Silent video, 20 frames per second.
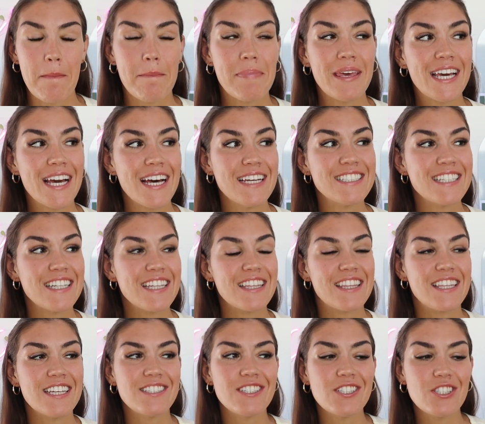because
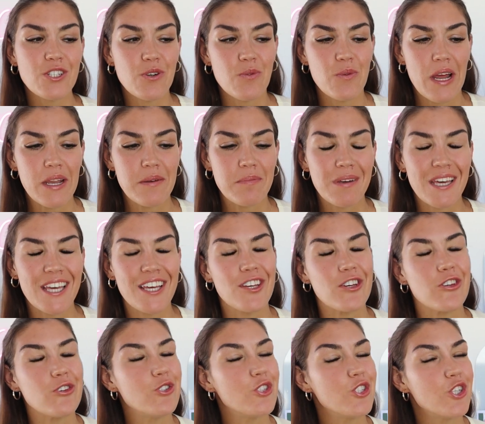this is a red meat
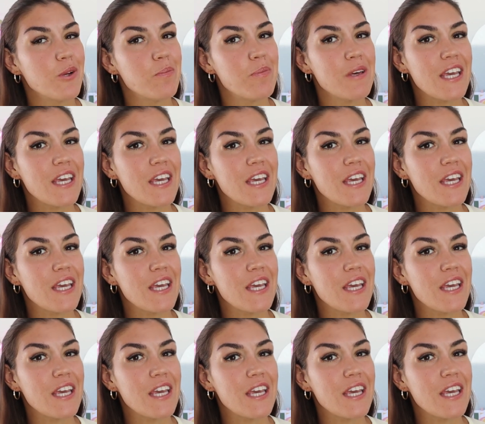you should